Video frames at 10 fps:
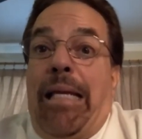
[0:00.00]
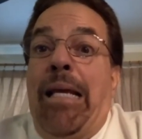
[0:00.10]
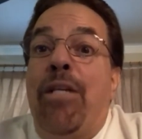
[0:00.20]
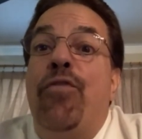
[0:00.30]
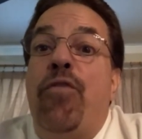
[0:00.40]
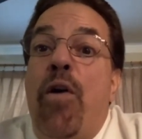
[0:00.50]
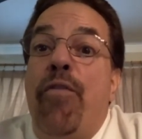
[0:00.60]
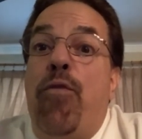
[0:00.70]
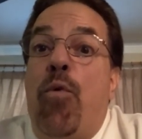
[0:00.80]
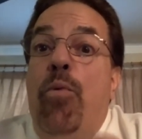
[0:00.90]
as far
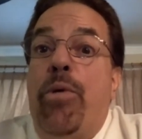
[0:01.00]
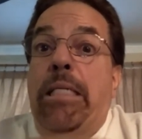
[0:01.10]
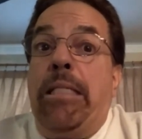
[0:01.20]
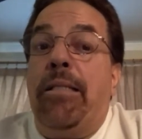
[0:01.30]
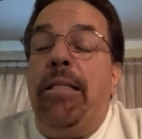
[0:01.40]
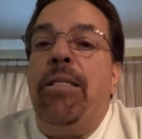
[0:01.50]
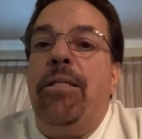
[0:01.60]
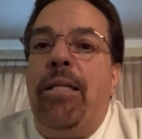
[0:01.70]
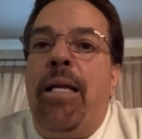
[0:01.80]
forward in the list